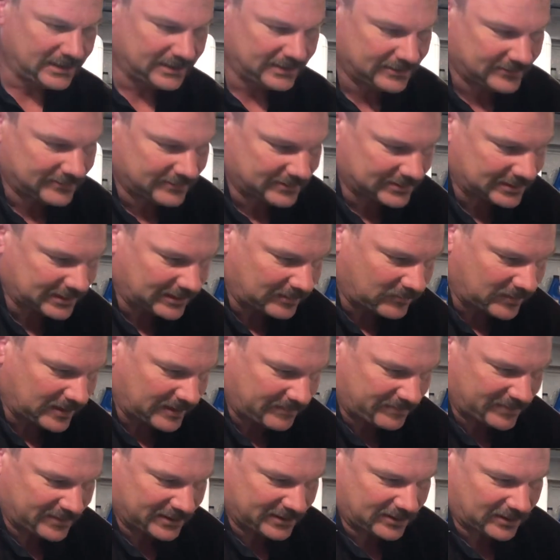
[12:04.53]
do is I
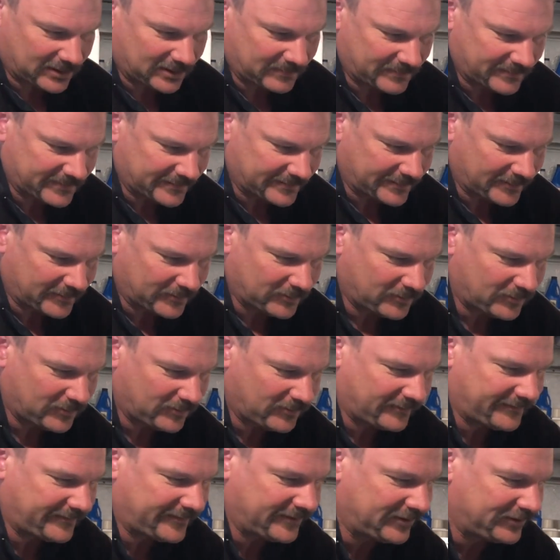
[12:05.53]
wipe the top of the
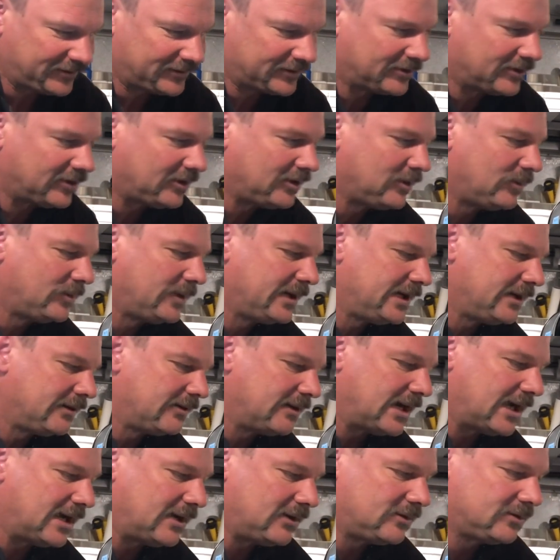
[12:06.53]
whole filter all the way
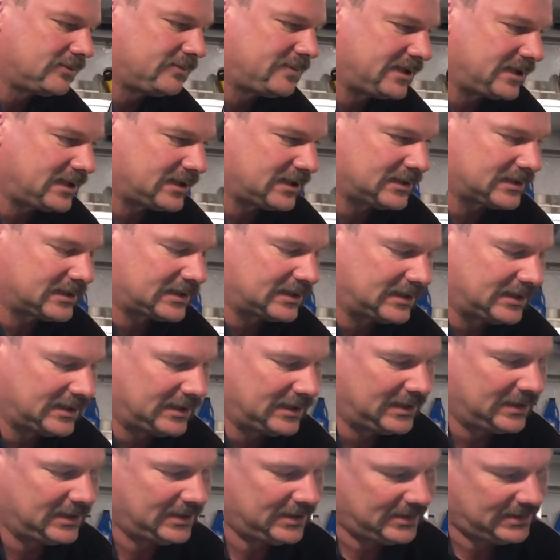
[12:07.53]
around, because
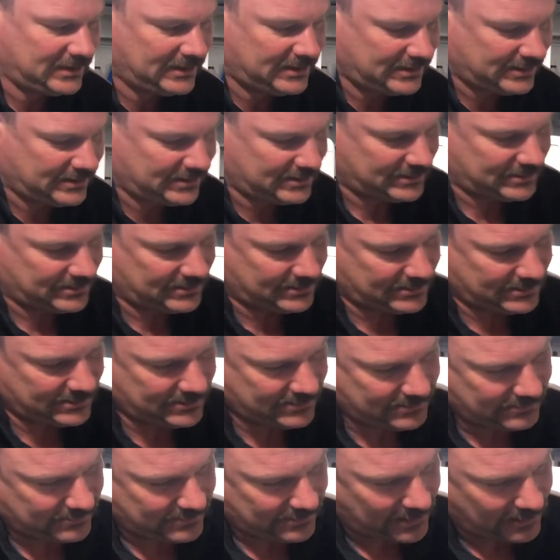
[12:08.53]

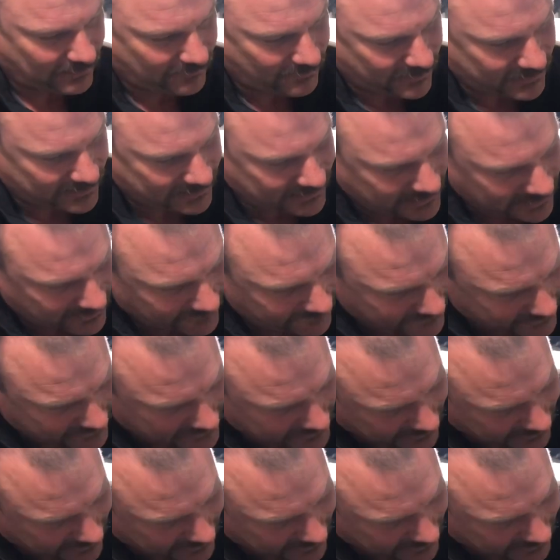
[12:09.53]
I want to see if it's